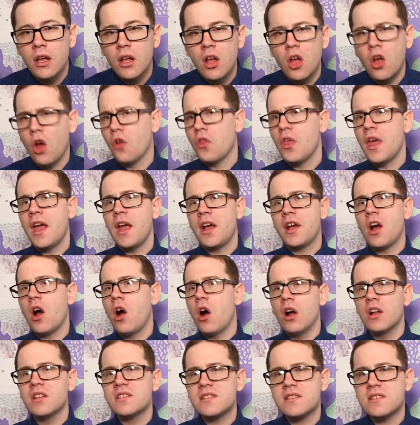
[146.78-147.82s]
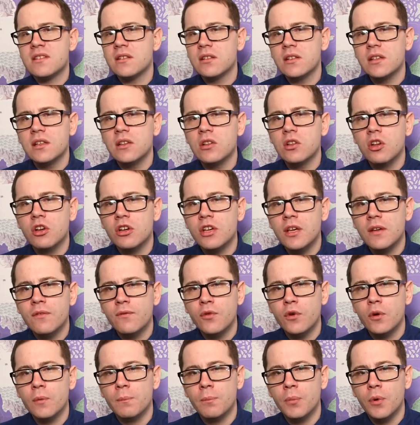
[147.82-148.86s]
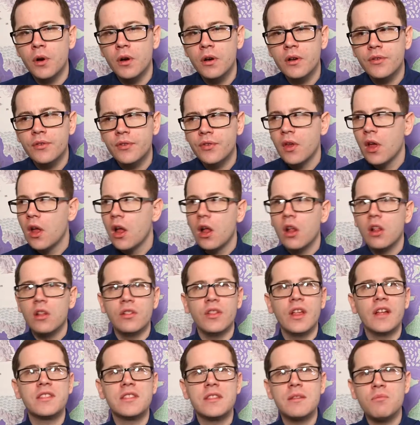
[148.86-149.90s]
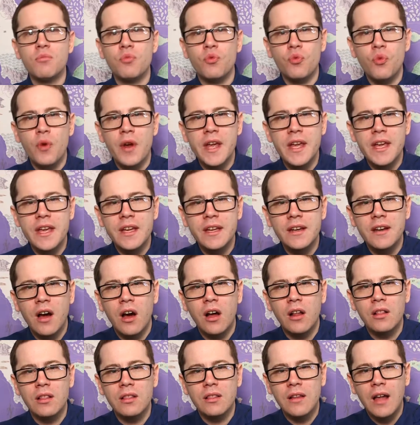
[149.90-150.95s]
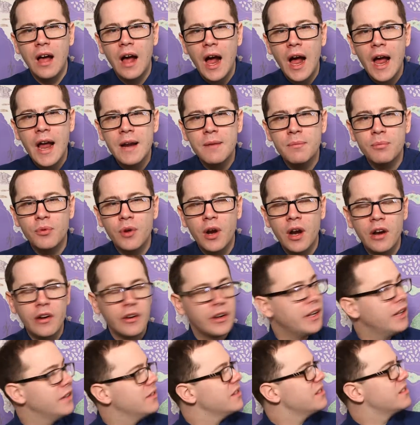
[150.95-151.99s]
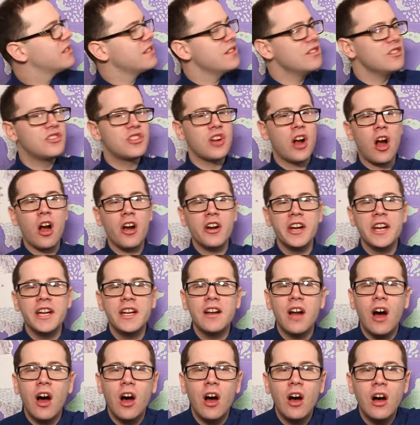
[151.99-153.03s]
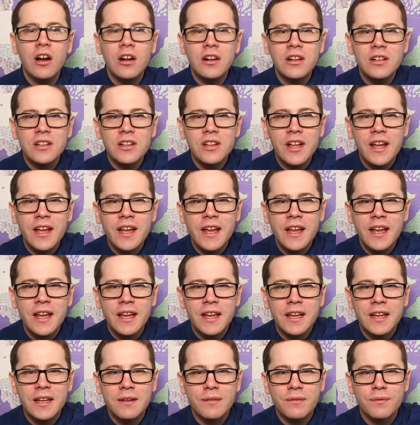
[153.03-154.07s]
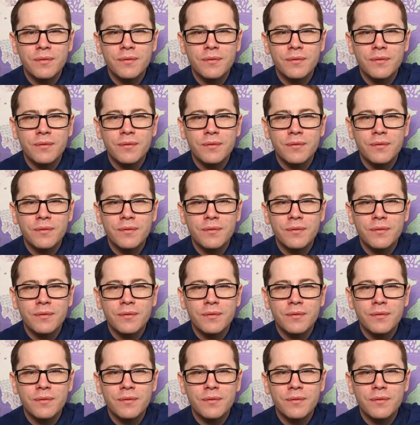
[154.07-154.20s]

Are they constantly looking for books? Let them raid a library in the Centaurian Enclave.